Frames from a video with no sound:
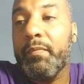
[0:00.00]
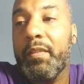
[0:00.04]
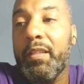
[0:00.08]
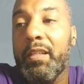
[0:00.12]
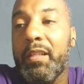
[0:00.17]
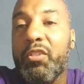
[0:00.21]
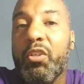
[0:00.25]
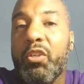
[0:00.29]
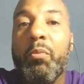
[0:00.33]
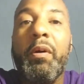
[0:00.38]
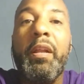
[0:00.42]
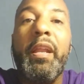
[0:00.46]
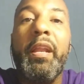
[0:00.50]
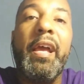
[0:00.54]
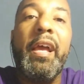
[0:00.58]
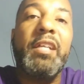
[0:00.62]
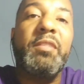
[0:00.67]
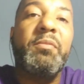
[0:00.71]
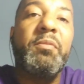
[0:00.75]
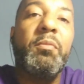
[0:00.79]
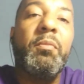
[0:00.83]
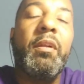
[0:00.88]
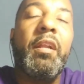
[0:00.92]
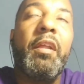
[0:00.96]
Someone
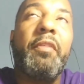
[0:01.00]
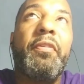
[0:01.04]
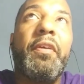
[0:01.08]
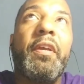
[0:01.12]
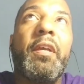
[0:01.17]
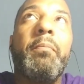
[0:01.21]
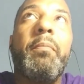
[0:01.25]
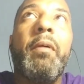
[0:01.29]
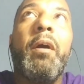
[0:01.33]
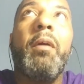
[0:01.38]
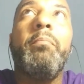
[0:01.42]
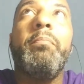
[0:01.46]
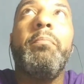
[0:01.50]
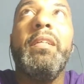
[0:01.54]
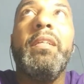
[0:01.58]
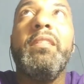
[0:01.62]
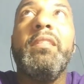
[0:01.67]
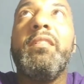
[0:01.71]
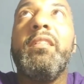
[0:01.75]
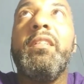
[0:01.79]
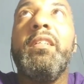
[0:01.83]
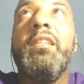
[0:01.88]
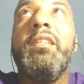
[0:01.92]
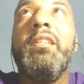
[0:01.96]
asked me what I think about
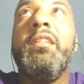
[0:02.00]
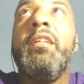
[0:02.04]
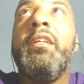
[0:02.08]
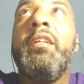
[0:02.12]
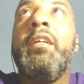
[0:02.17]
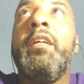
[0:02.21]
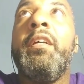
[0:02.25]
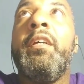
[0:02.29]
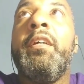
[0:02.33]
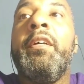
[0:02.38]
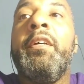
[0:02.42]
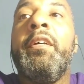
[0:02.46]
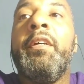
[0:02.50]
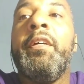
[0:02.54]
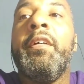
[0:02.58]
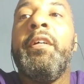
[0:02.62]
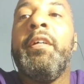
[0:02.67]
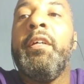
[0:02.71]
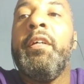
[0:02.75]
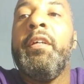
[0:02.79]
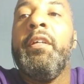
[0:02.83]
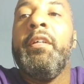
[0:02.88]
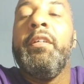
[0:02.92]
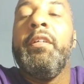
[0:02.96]
Beasley.
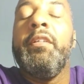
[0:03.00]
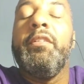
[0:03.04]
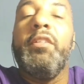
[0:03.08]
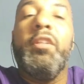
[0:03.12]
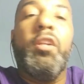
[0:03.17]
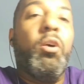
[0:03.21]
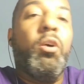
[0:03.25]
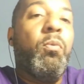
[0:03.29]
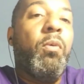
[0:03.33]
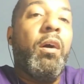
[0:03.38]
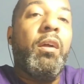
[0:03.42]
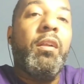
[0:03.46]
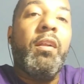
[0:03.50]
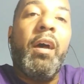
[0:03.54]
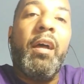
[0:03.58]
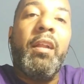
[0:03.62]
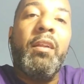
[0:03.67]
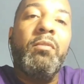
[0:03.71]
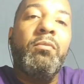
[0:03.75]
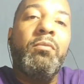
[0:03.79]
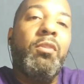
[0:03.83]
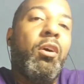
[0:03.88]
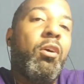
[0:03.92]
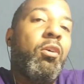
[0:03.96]
You know what? I
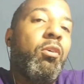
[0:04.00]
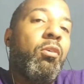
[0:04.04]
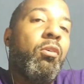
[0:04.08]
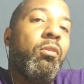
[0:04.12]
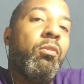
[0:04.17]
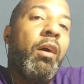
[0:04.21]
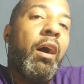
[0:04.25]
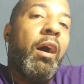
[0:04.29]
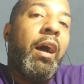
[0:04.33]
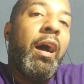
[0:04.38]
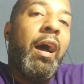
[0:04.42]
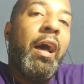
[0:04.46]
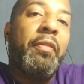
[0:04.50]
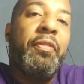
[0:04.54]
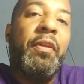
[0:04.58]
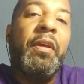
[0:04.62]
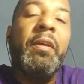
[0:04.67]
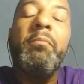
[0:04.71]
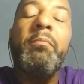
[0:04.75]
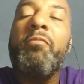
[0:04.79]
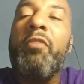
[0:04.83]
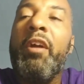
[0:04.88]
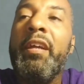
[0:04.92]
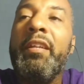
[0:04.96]
don't know. I
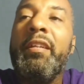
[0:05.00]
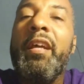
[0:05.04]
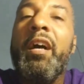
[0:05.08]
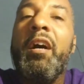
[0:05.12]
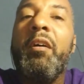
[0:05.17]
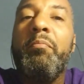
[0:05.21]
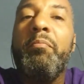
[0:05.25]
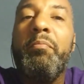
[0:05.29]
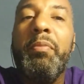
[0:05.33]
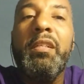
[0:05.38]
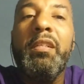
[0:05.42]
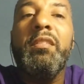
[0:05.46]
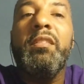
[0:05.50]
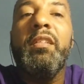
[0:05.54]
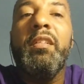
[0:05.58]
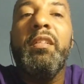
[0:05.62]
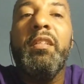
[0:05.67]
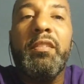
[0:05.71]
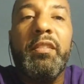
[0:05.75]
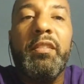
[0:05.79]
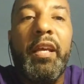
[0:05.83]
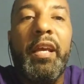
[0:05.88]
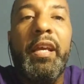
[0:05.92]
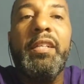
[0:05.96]
think right now Beasley and
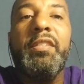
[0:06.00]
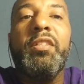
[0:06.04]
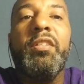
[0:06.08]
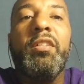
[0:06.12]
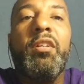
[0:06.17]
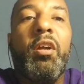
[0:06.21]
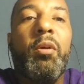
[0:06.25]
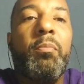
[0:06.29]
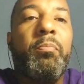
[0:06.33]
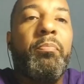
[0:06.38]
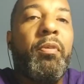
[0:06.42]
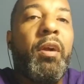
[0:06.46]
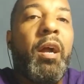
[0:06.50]
his agent are